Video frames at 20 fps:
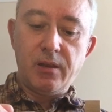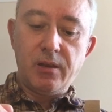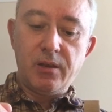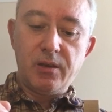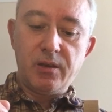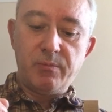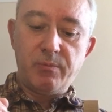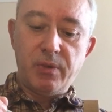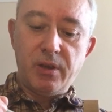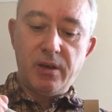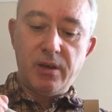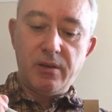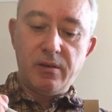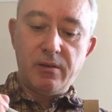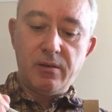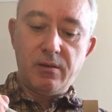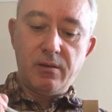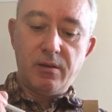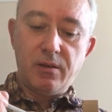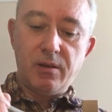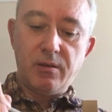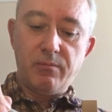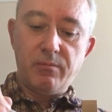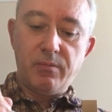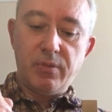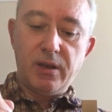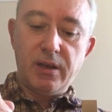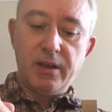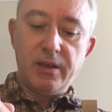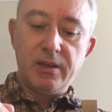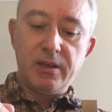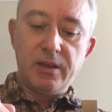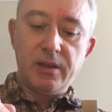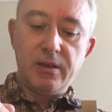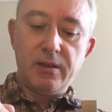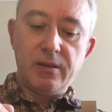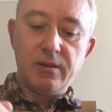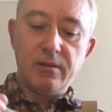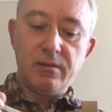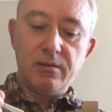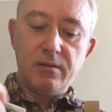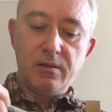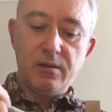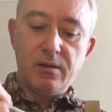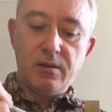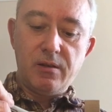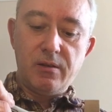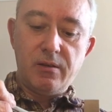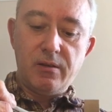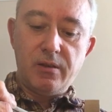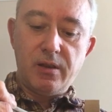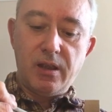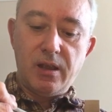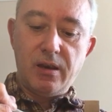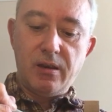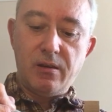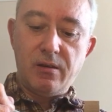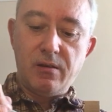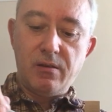has been completed, then